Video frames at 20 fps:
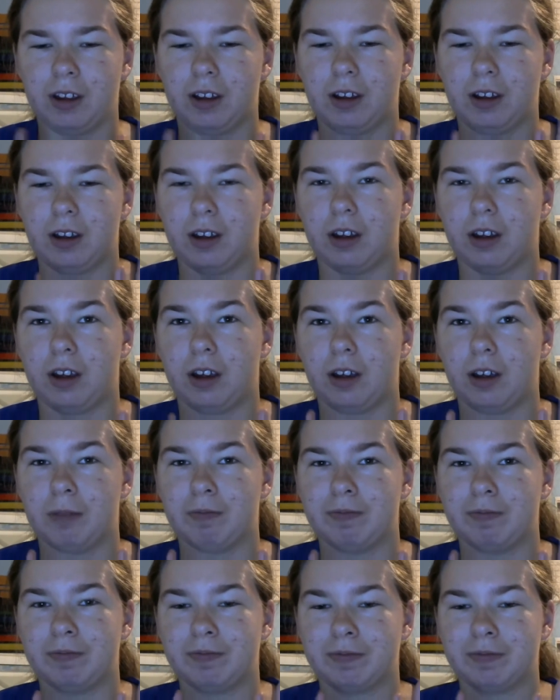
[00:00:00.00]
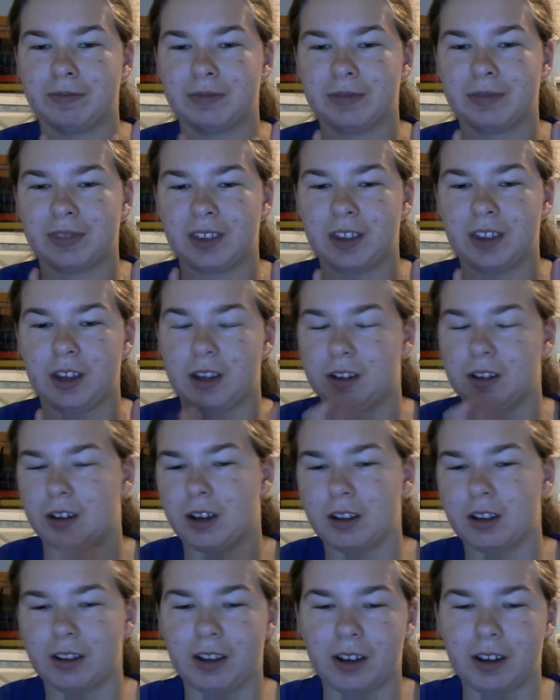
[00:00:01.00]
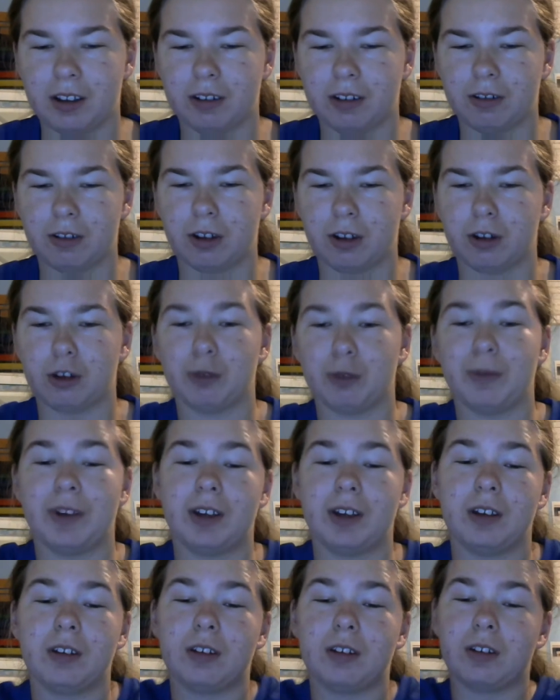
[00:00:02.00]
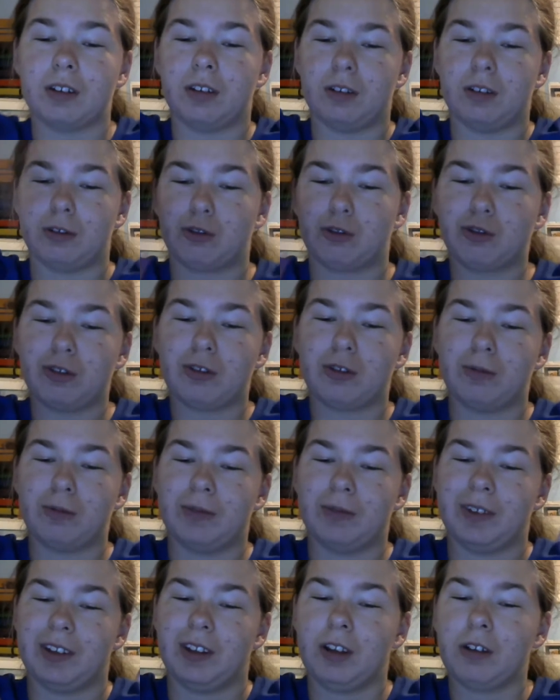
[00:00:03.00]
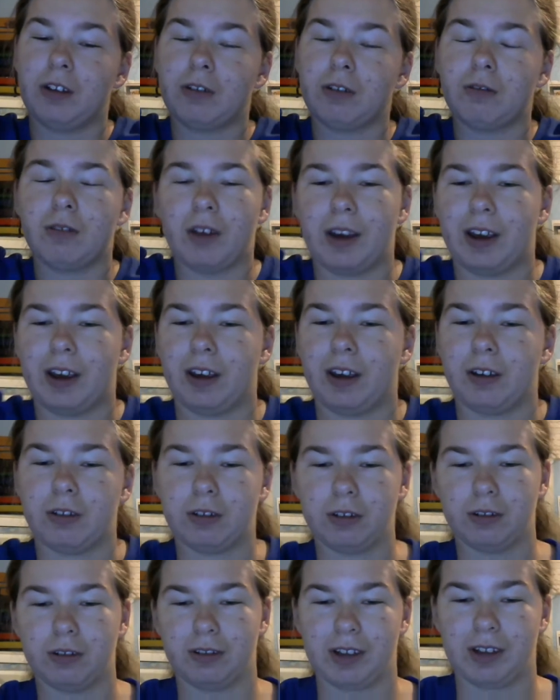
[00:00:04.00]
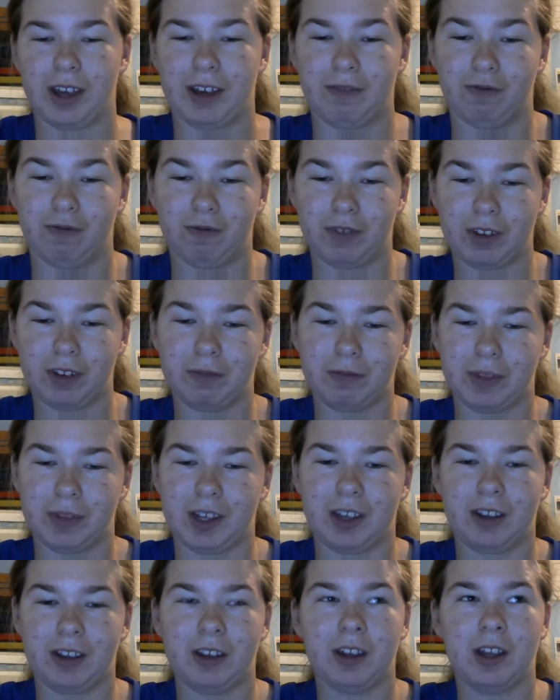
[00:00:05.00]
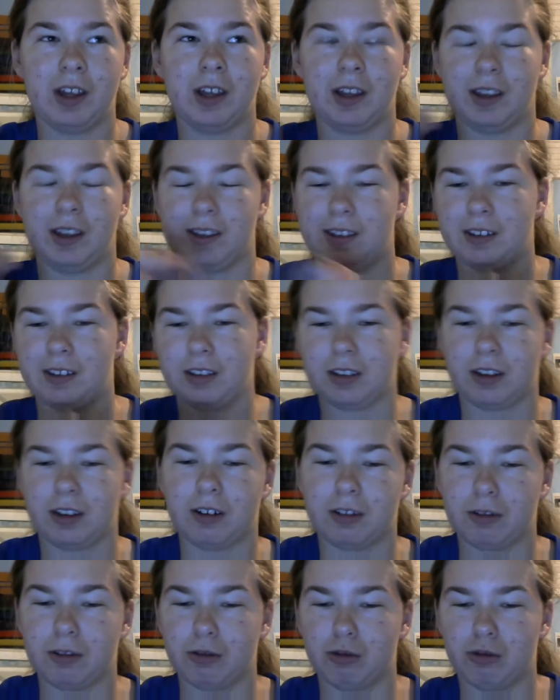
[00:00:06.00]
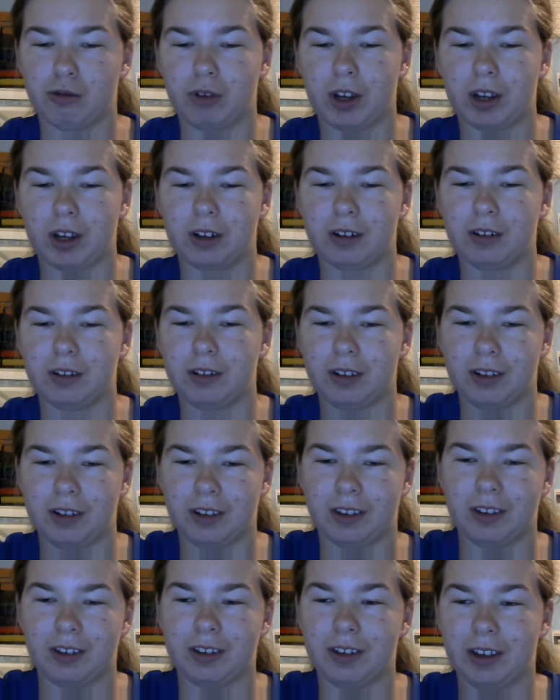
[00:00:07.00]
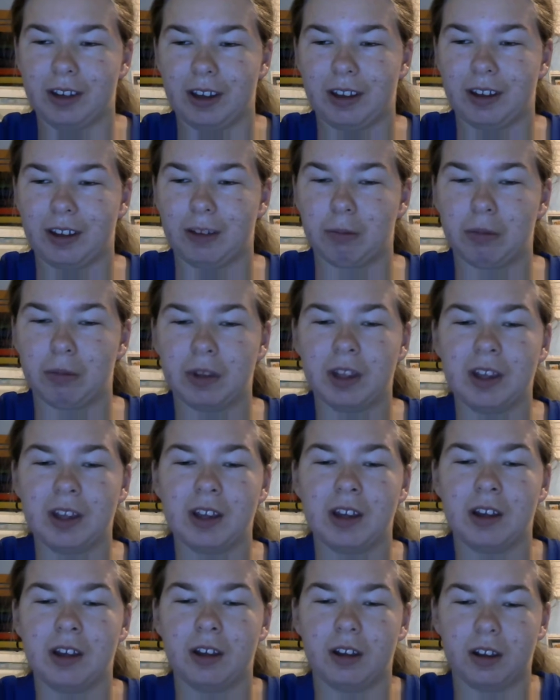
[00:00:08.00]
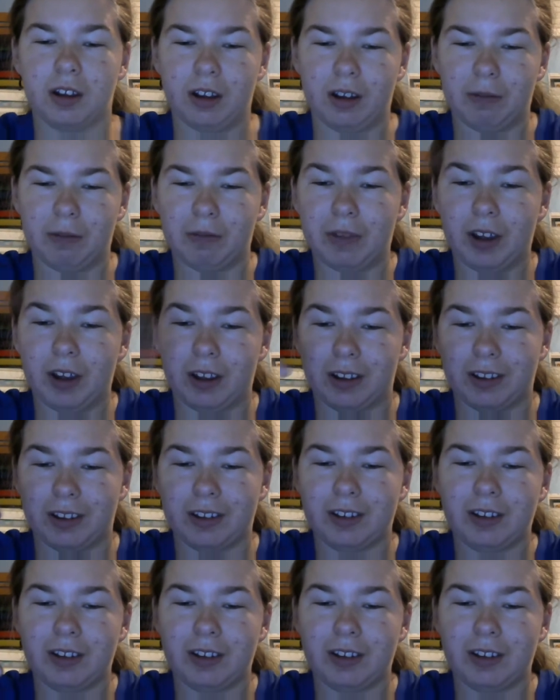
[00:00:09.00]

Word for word: um, and all the other social medias in the description below. I also have Vidme. It's Sarah's channel. You can look that up. Um, all